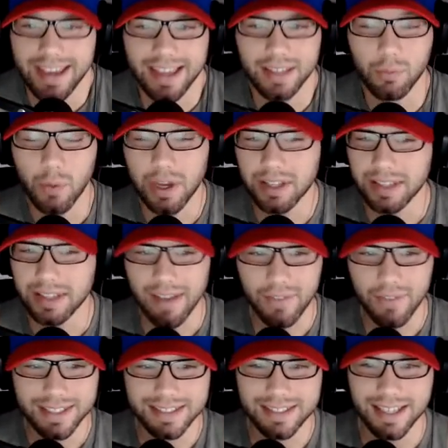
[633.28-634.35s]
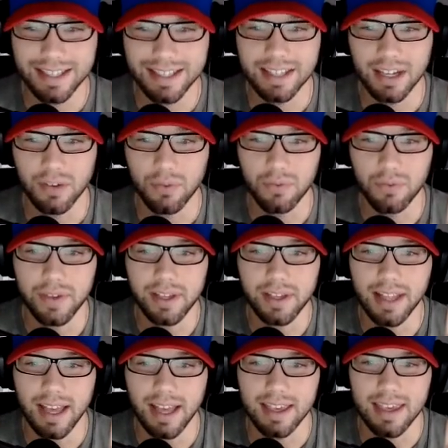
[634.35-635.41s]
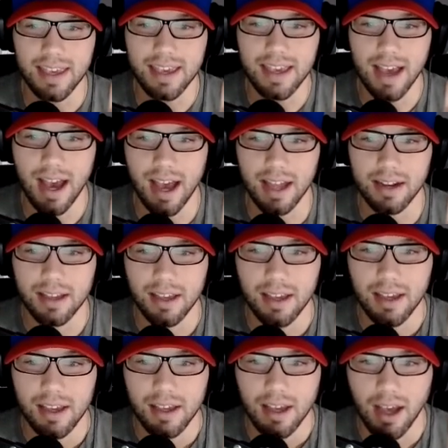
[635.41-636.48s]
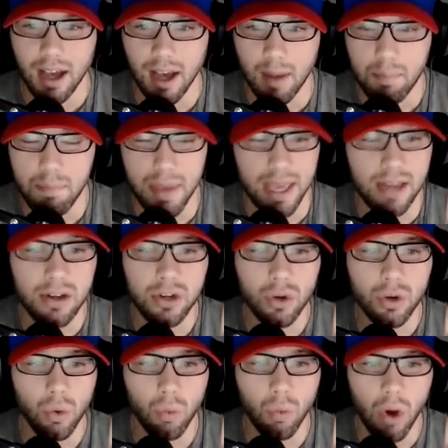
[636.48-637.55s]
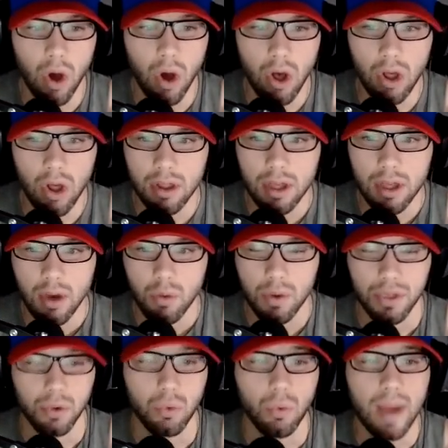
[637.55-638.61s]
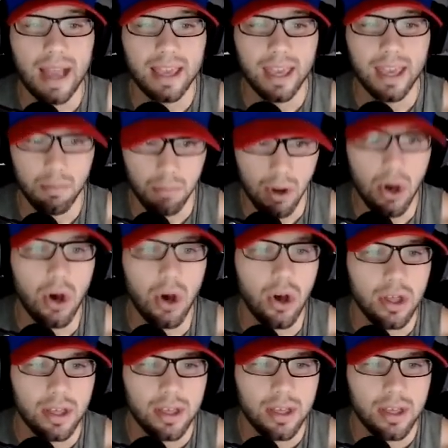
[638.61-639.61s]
Will Levis is going to feel like he got pinned to a wall with a wrecking ball